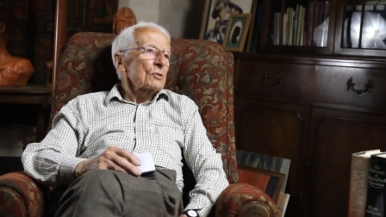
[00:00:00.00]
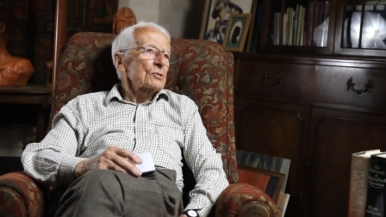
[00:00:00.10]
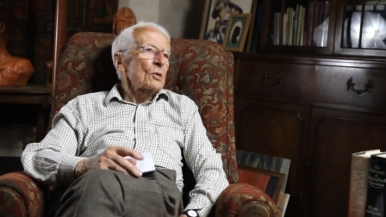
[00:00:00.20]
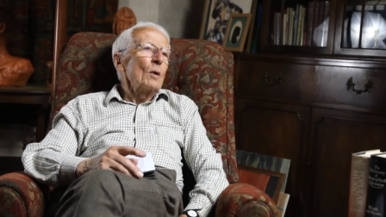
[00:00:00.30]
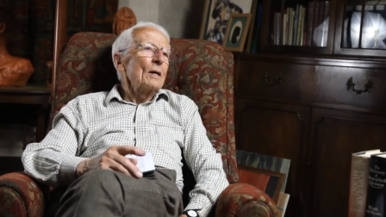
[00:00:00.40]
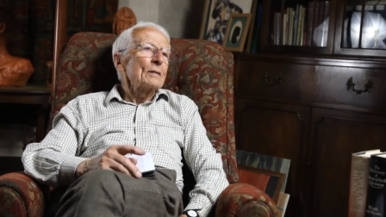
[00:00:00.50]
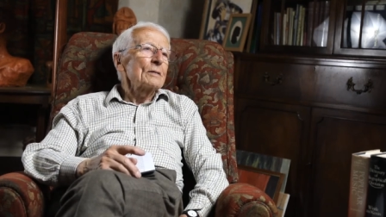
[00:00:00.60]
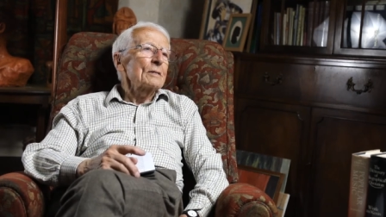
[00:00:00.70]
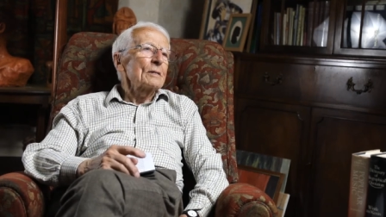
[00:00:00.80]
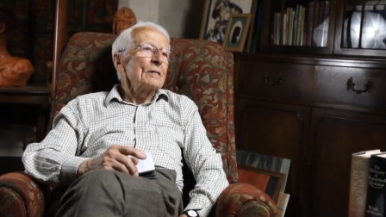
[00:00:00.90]
Oscar
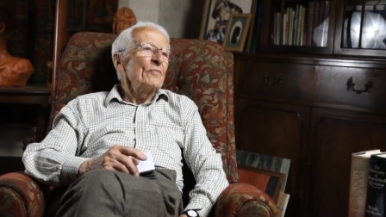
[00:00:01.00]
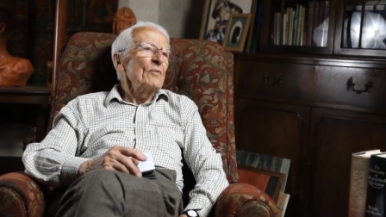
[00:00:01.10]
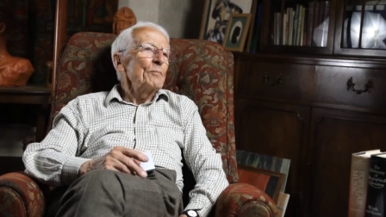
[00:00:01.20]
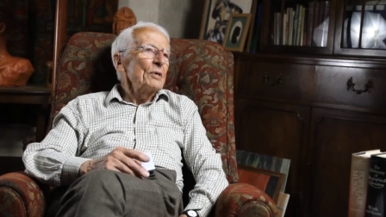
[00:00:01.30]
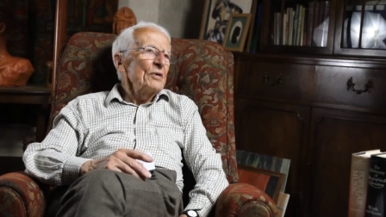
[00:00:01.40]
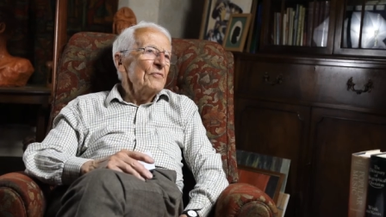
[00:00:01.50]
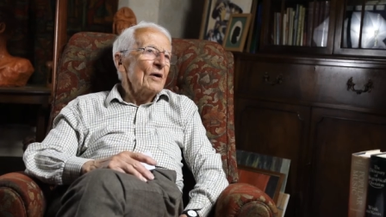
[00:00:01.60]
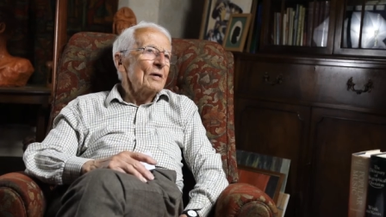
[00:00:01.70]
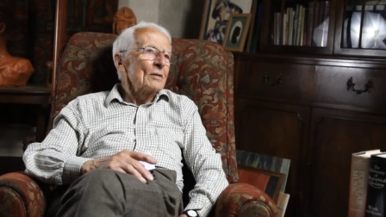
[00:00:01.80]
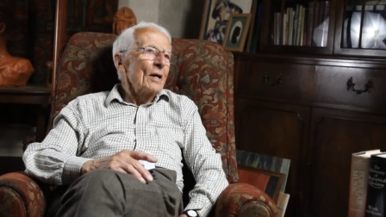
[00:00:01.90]
Wilde who live in
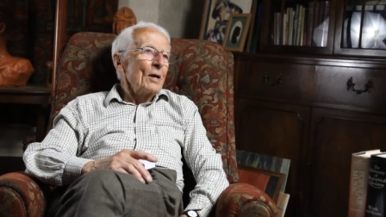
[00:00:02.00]
Berneval.